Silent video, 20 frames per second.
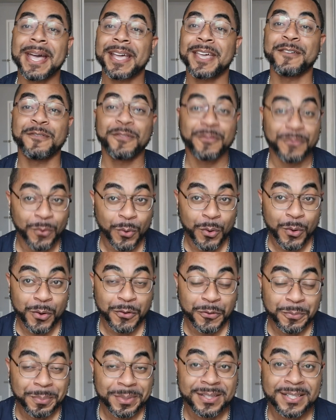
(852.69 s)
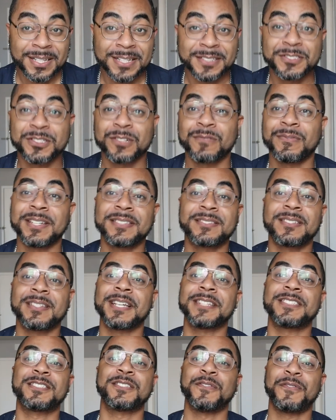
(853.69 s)
and forth, but then Teresa gets
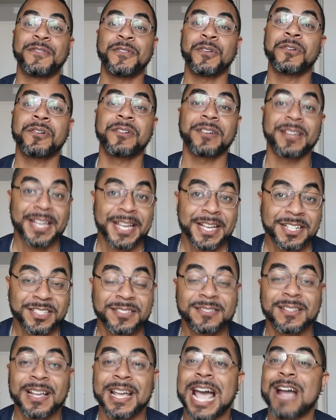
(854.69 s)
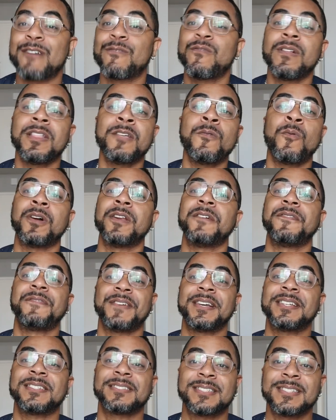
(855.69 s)
the floor again. She's like, I really want to
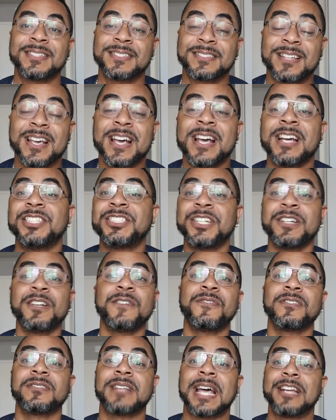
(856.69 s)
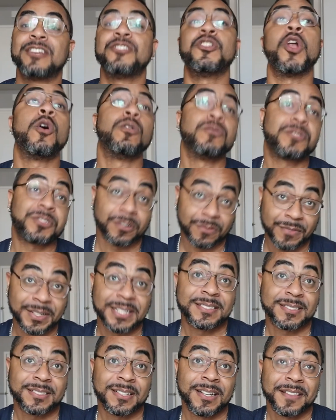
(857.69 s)
fix this. Jennifer's like, no,
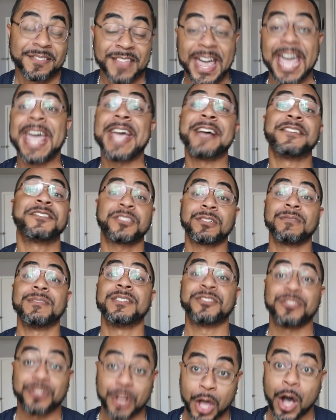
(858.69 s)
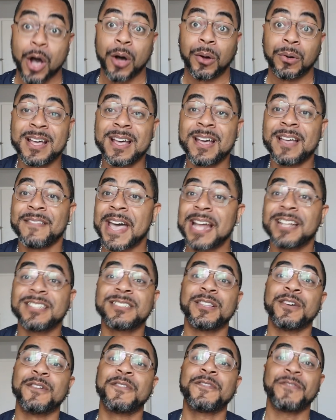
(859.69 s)
Teresa. The answer is no. That is the
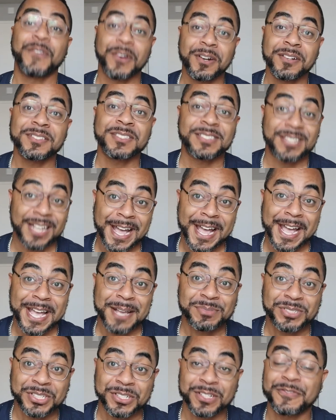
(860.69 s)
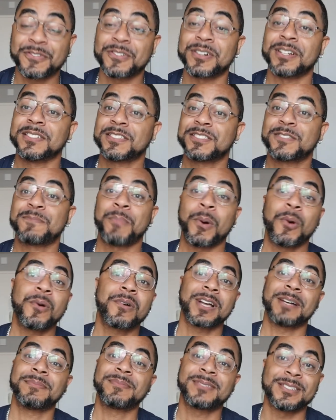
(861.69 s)
first time Jennifer has spoke
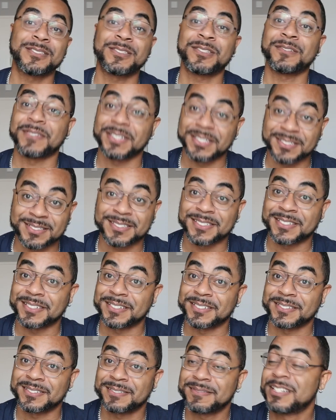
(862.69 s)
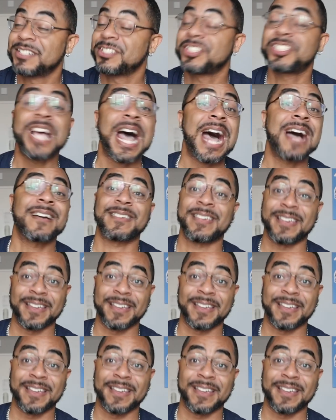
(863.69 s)
up to Teresa. Shocking.